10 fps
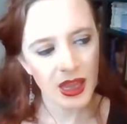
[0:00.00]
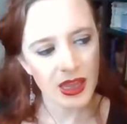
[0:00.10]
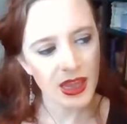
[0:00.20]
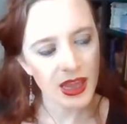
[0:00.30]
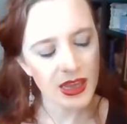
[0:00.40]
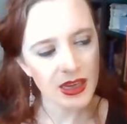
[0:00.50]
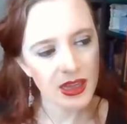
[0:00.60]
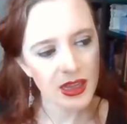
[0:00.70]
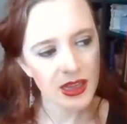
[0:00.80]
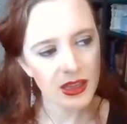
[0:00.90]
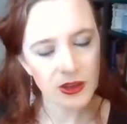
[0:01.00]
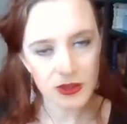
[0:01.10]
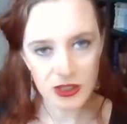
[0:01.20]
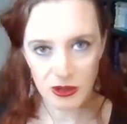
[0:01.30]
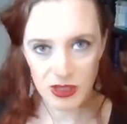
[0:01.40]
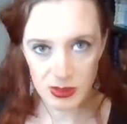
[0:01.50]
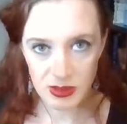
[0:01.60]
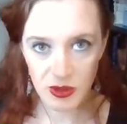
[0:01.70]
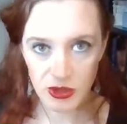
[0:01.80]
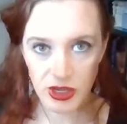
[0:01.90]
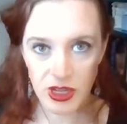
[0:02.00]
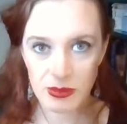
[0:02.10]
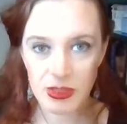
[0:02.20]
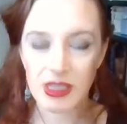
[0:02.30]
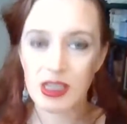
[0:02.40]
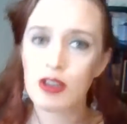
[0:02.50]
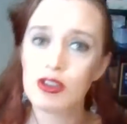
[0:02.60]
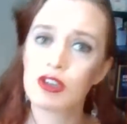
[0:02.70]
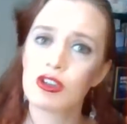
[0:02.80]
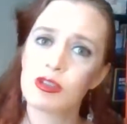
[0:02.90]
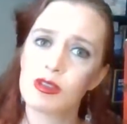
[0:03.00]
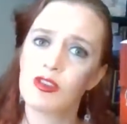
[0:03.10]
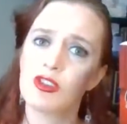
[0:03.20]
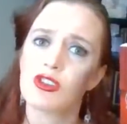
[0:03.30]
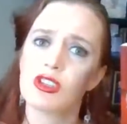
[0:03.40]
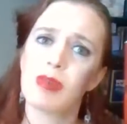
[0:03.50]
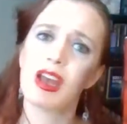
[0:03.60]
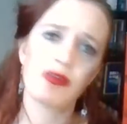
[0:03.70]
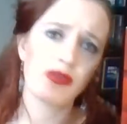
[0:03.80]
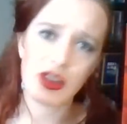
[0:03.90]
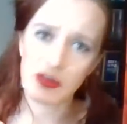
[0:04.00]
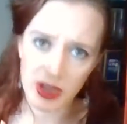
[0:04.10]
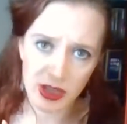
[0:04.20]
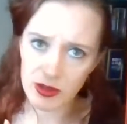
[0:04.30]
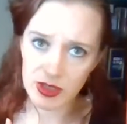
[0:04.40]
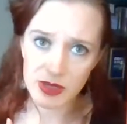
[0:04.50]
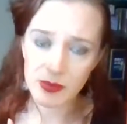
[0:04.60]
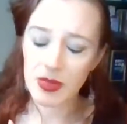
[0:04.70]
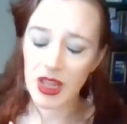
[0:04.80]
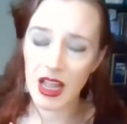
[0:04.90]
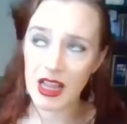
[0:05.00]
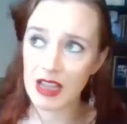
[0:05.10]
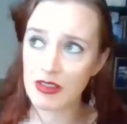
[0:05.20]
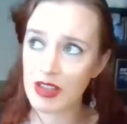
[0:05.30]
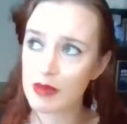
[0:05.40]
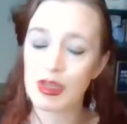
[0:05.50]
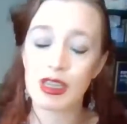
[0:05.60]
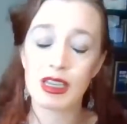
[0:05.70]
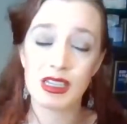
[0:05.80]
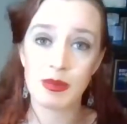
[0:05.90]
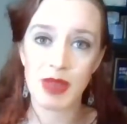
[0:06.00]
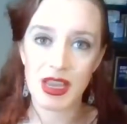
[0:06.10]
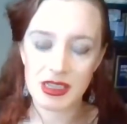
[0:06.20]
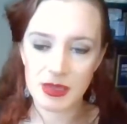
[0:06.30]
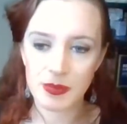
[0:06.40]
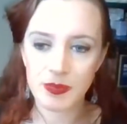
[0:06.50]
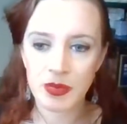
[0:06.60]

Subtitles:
And then the Ghost of Christmas Future comes. And the Ghost of Christmas Future is my favorite ghost. I love him. He's the best.